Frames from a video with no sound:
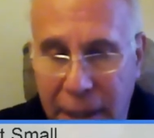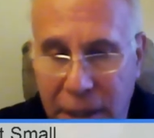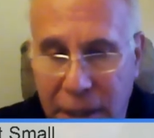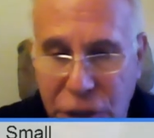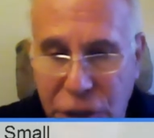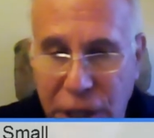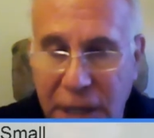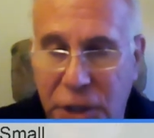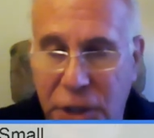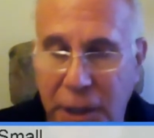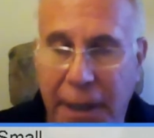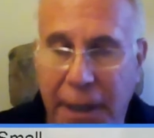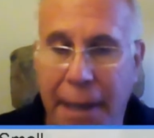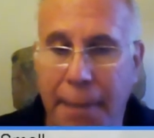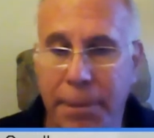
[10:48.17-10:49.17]
changing
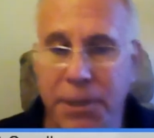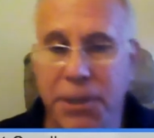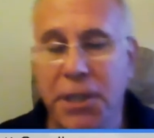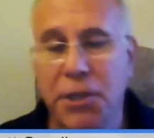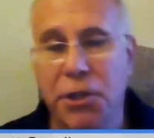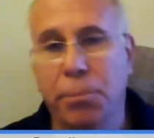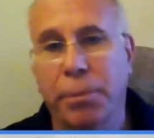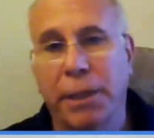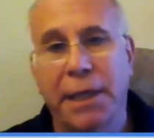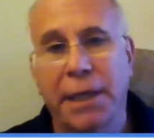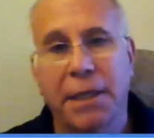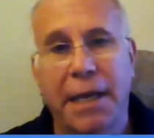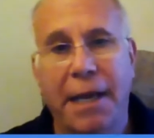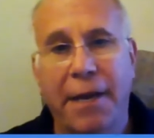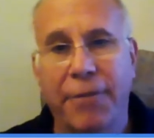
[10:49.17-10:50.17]
the compensation plan
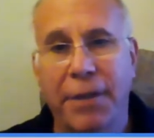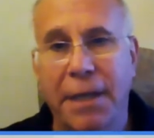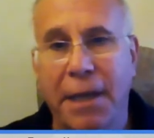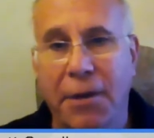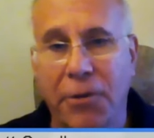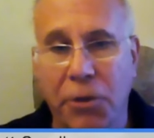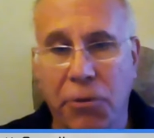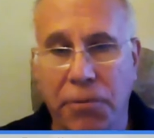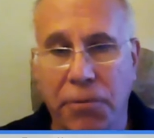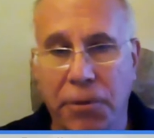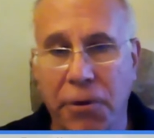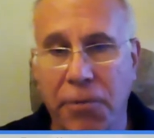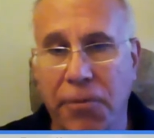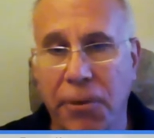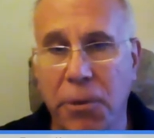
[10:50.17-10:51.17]
to having now your
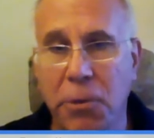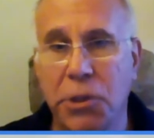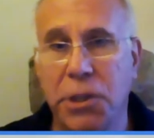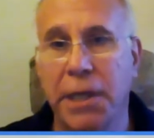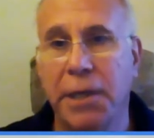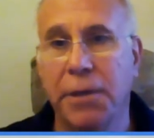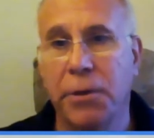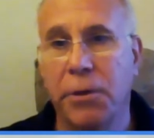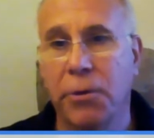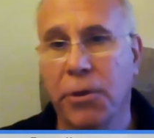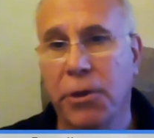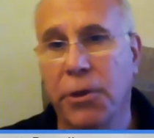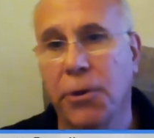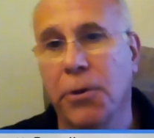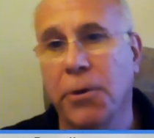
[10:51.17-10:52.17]
very first sale, your
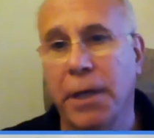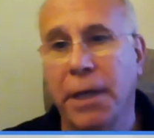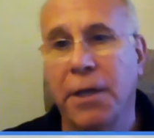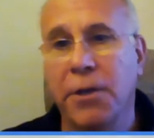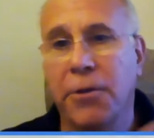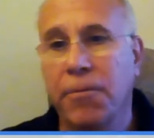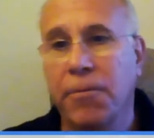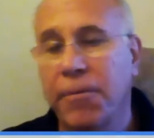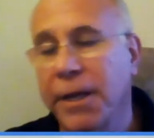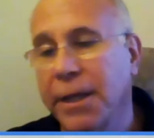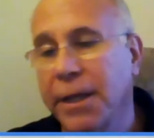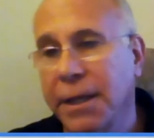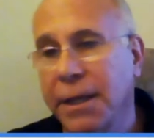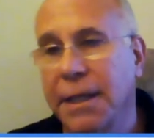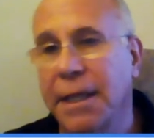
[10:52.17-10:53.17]
third, and your
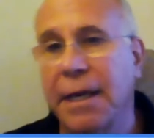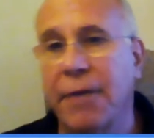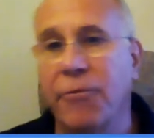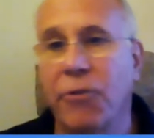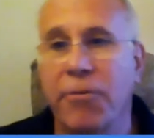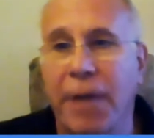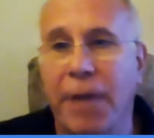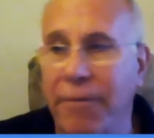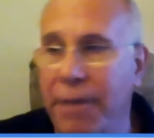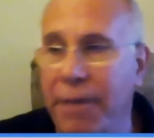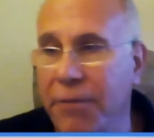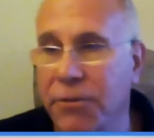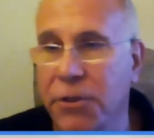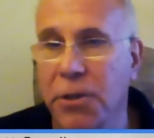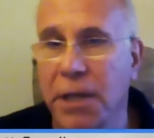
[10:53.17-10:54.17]
fifth, and then every 5
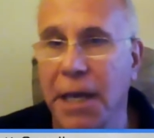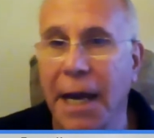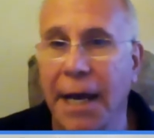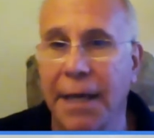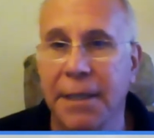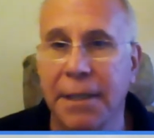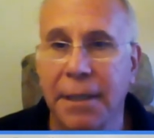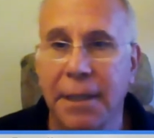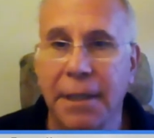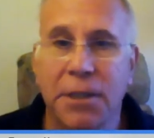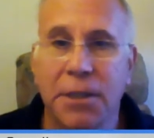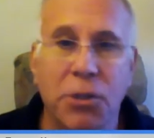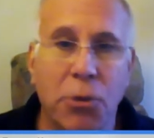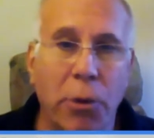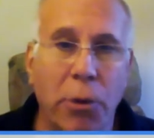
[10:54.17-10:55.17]
after that,
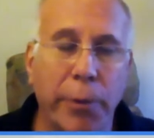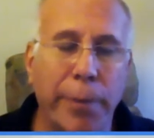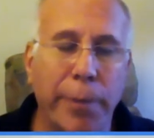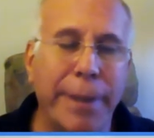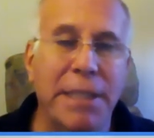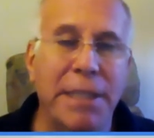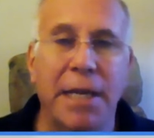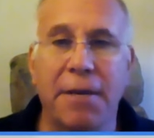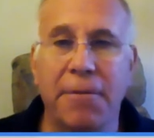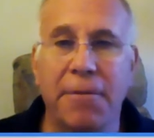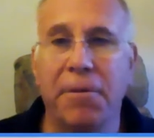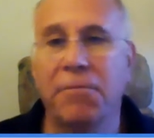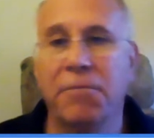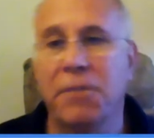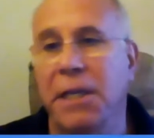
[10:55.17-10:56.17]
so it would be 10,
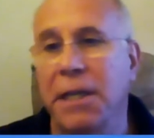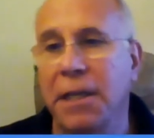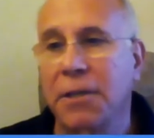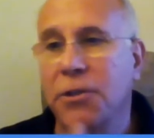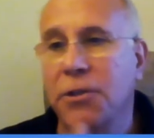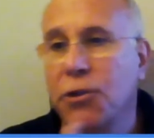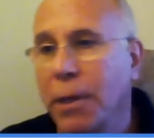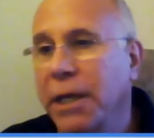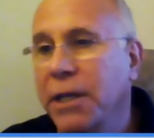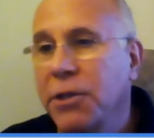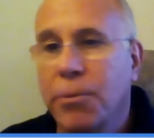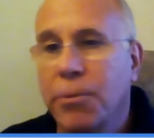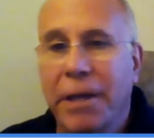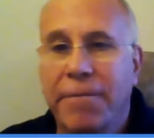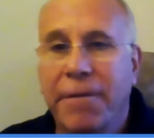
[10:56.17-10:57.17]
15, 20,
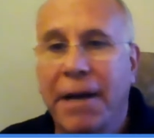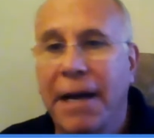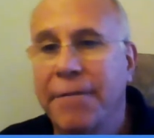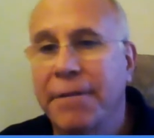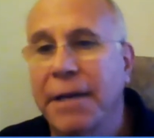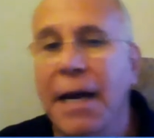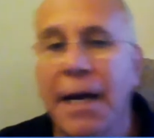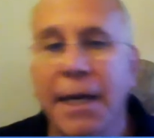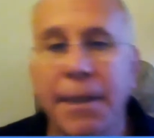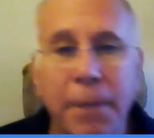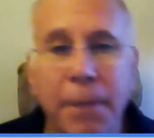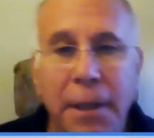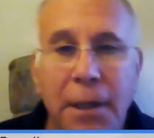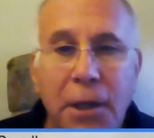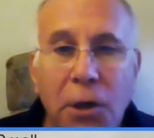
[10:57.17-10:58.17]
25, and on,
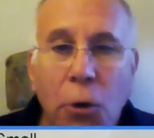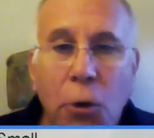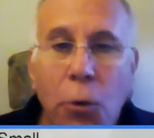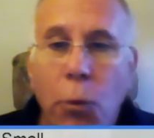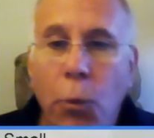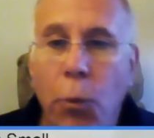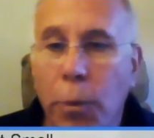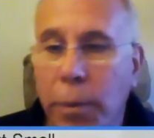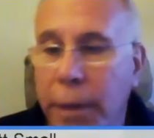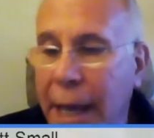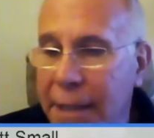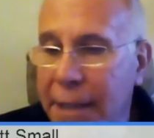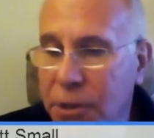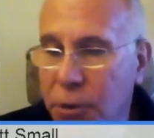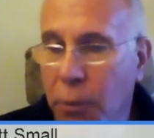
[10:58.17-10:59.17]

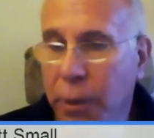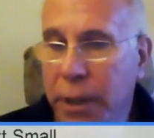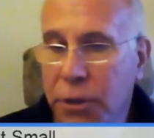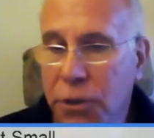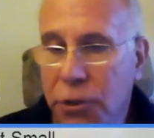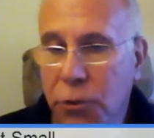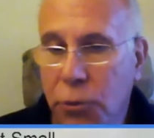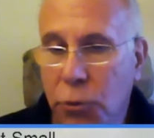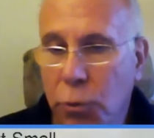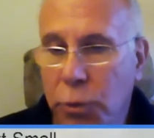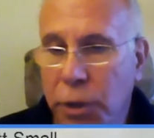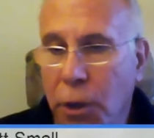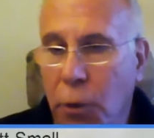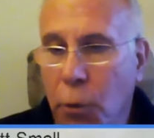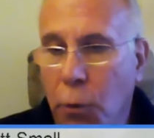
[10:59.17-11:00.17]
that's going to,
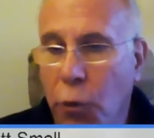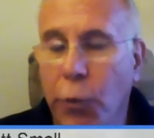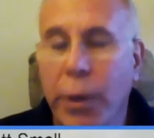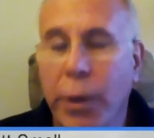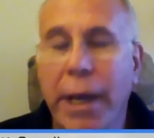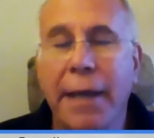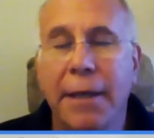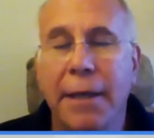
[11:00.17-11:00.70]
create